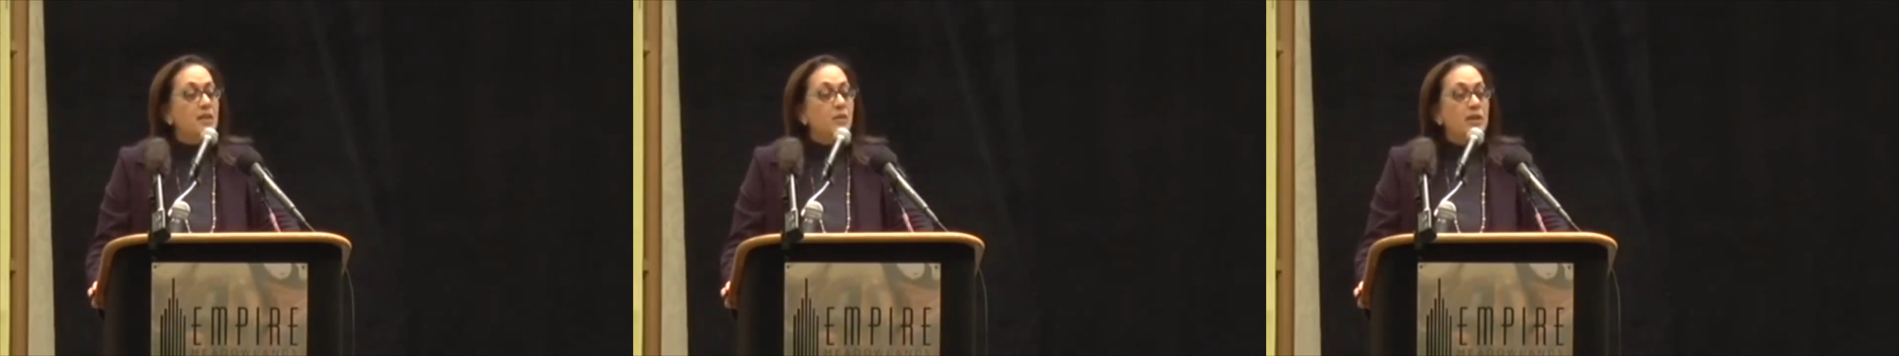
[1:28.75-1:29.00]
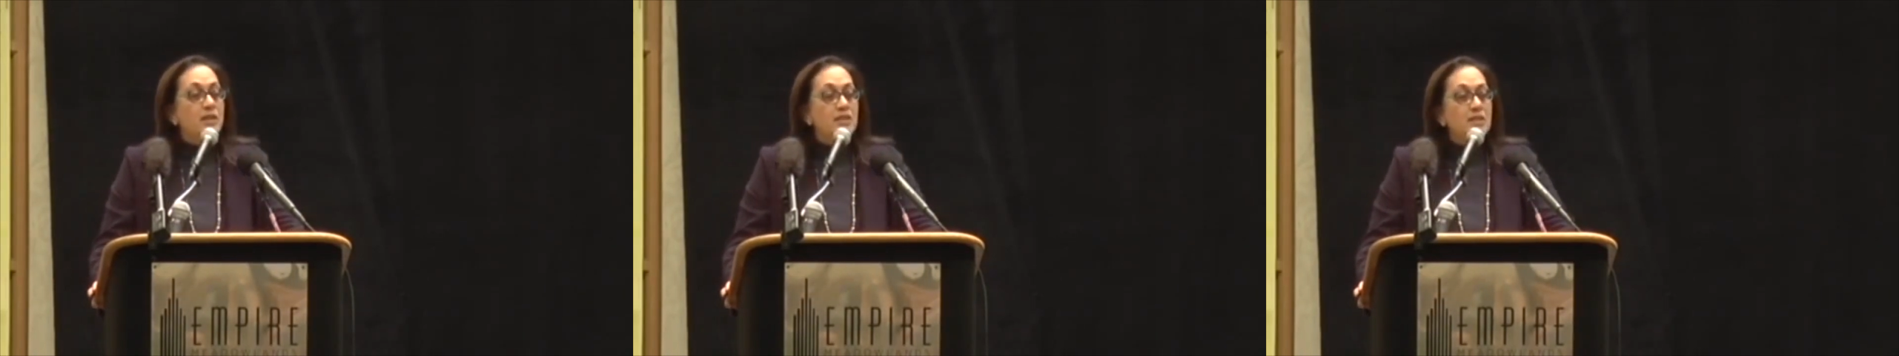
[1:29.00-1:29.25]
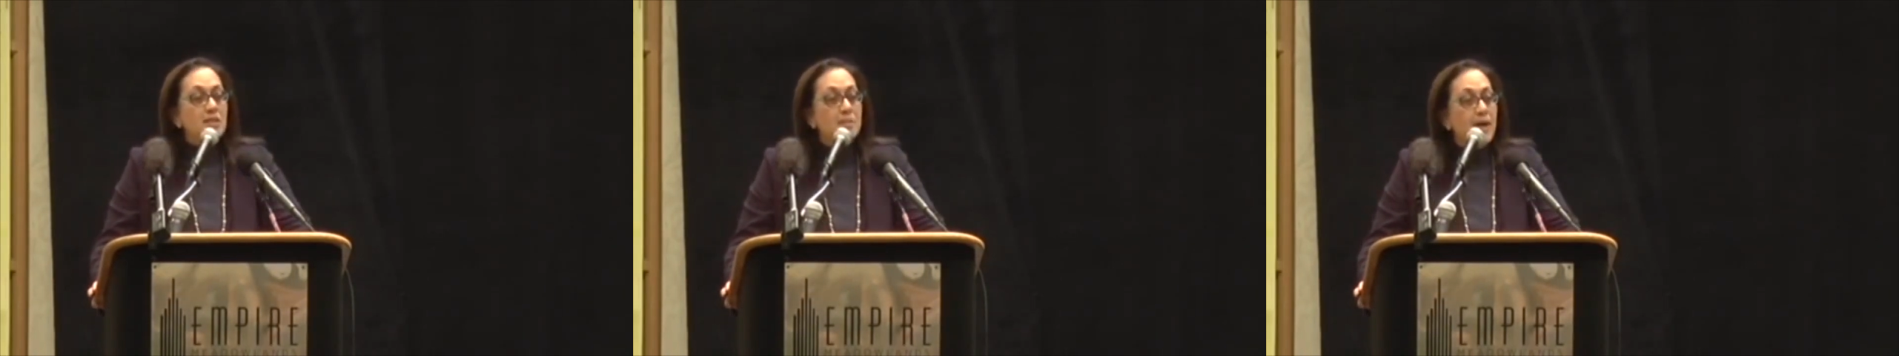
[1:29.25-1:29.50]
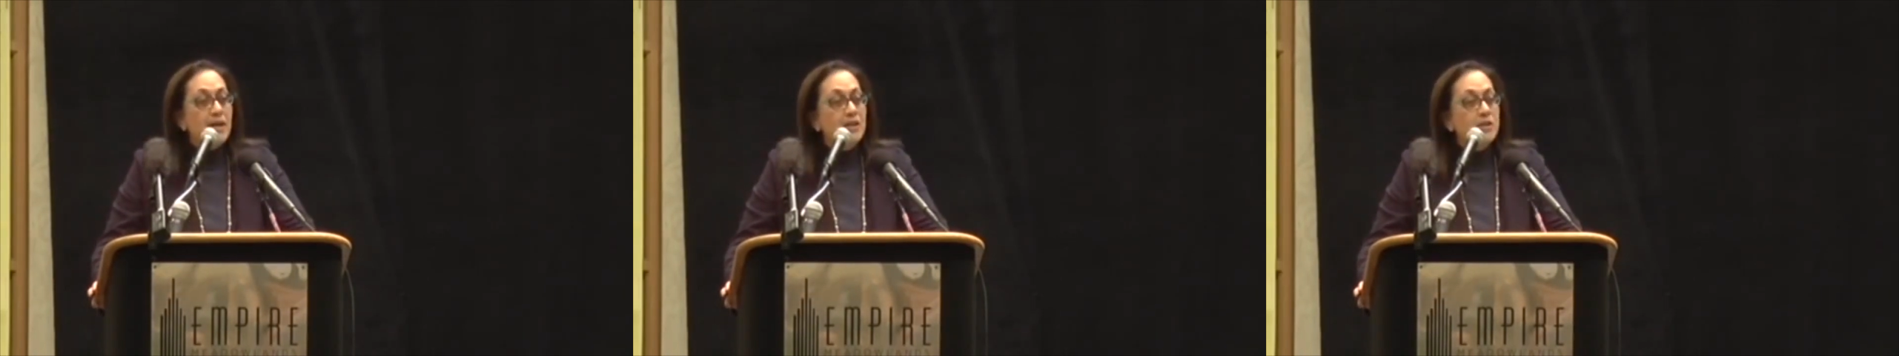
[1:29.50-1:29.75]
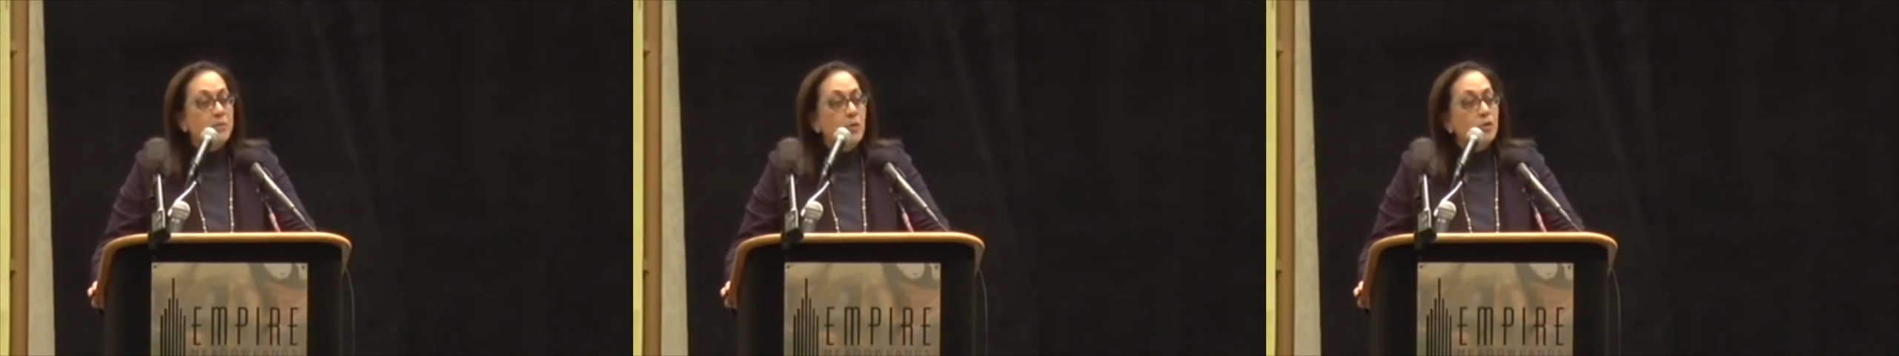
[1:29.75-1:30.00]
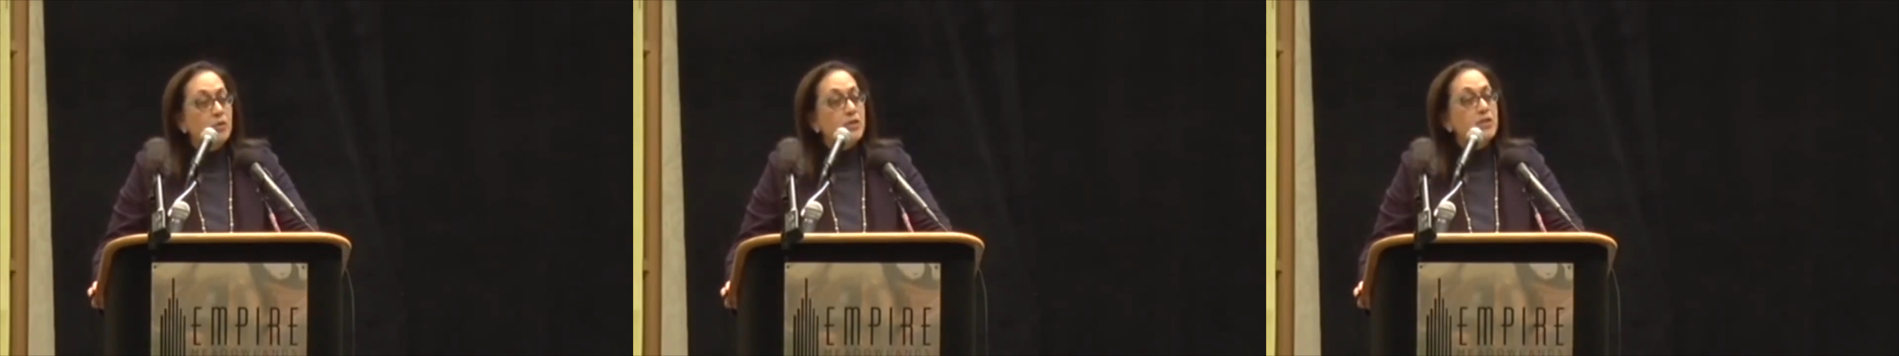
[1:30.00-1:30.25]
They went to the ballot
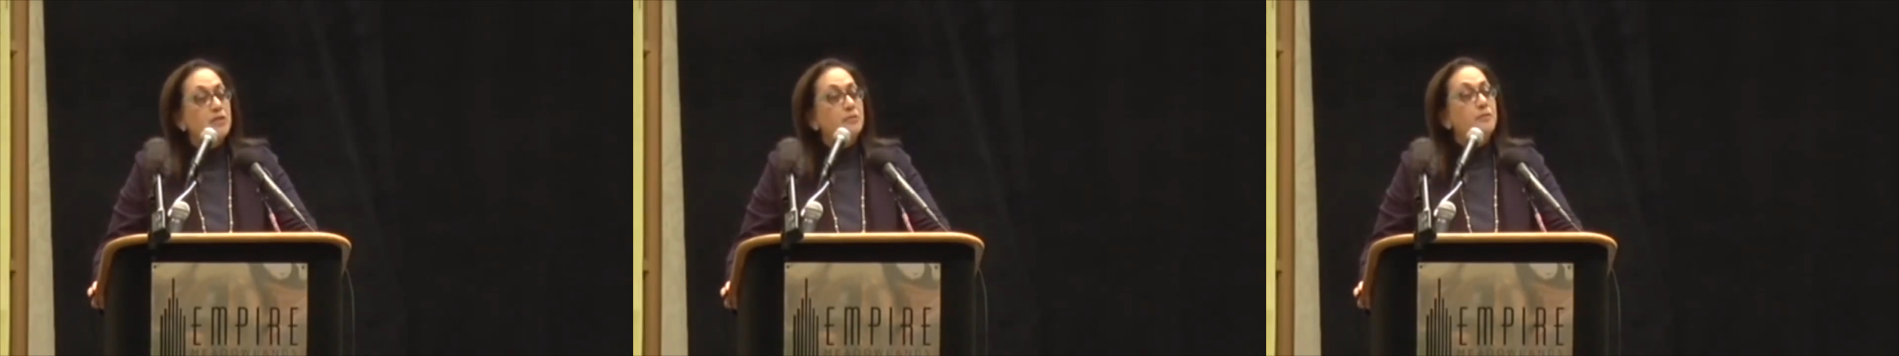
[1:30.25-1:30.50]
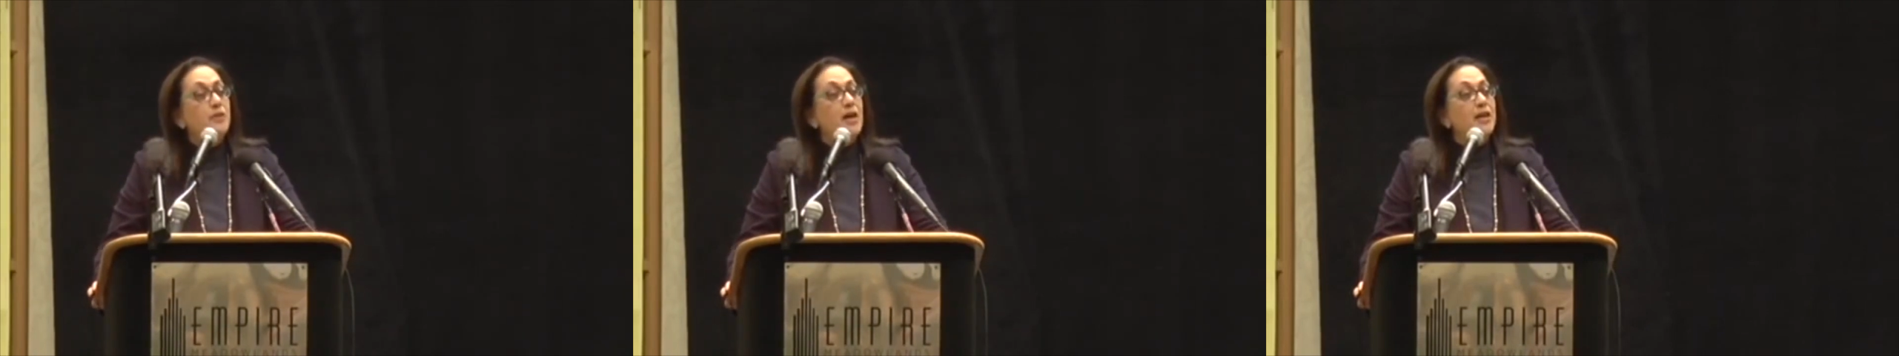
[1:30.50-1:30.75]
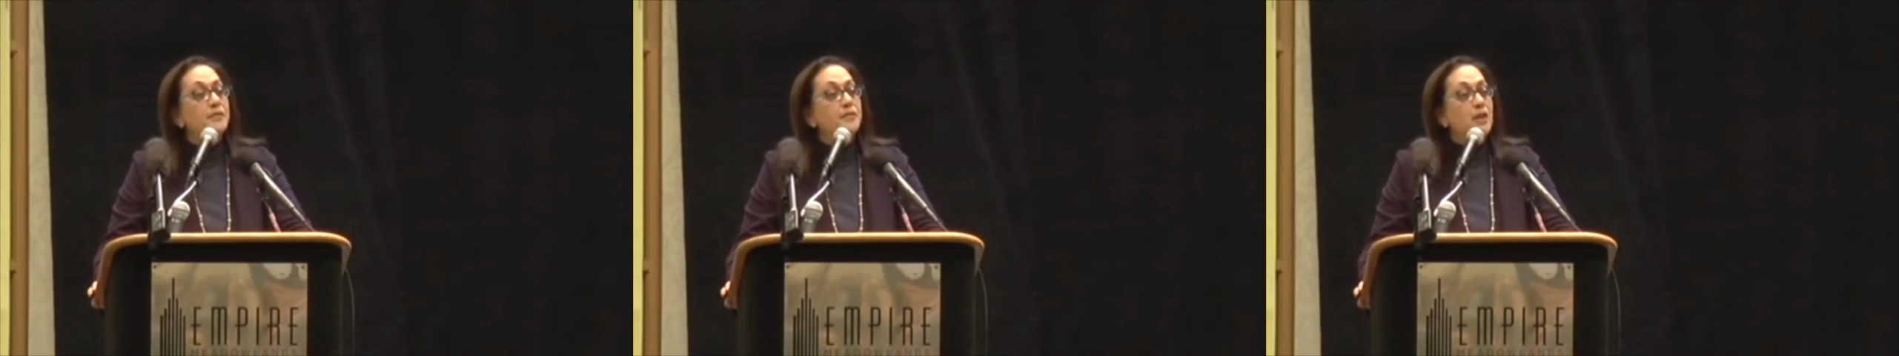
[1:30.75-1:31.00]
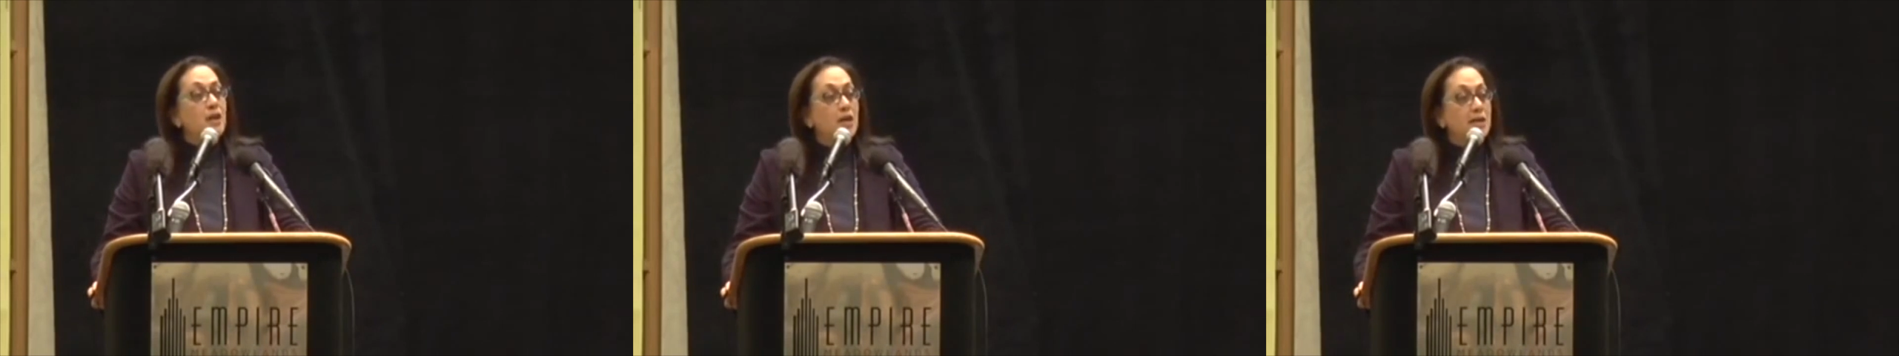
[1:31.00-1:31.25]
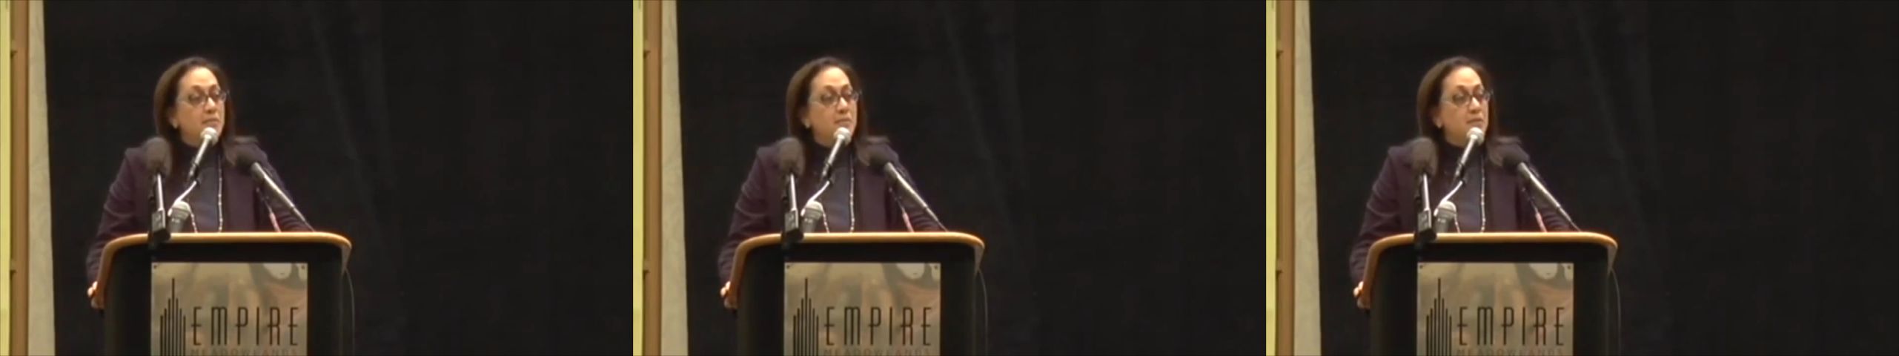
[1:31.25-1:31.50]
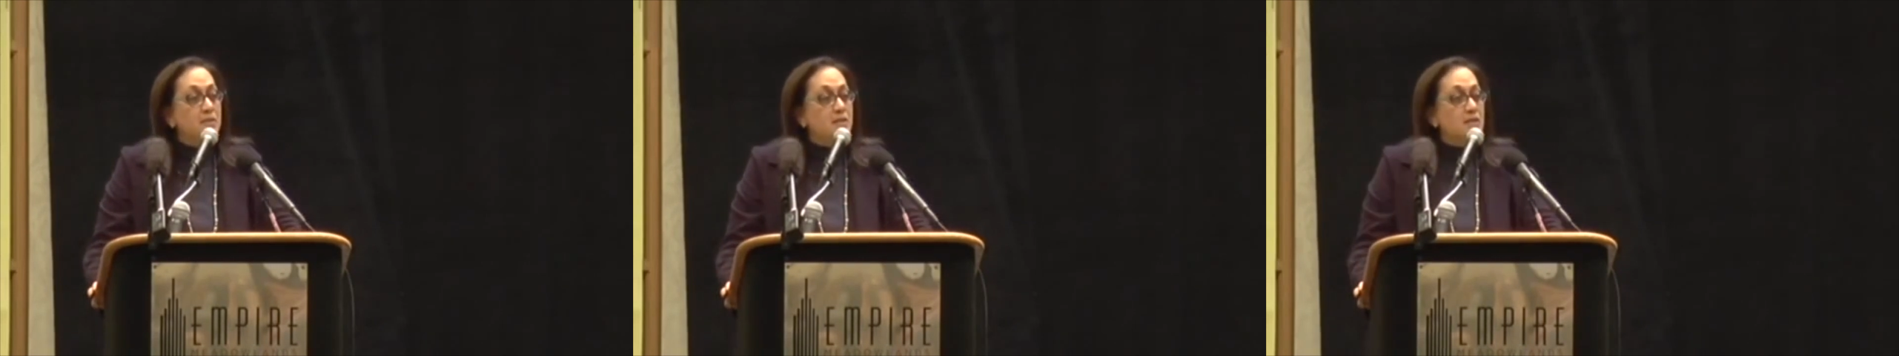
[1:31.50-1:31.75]
box 5
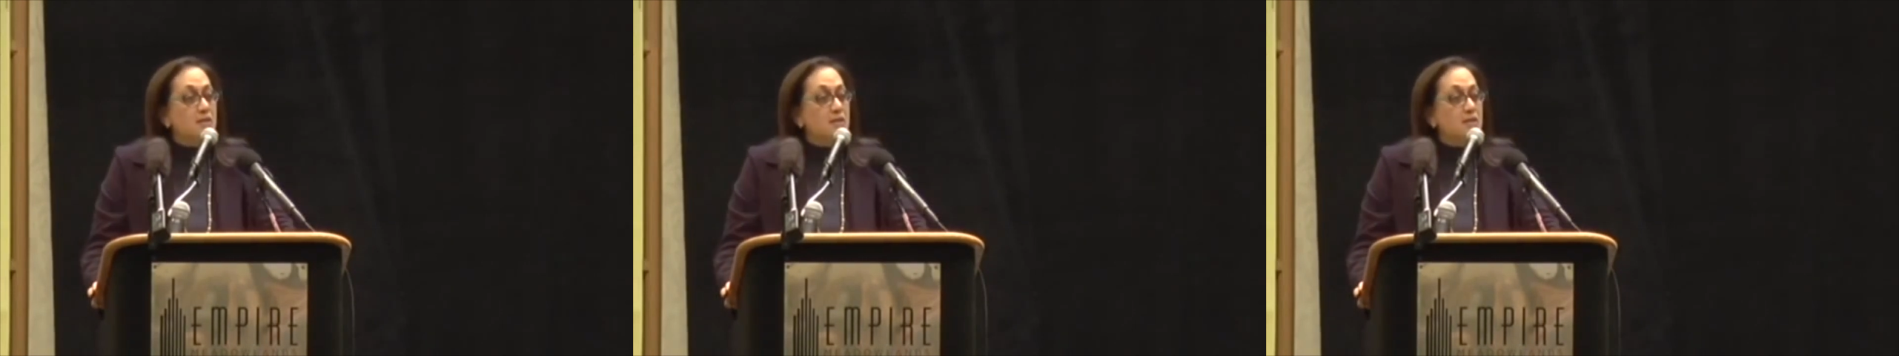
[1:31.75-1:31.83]
times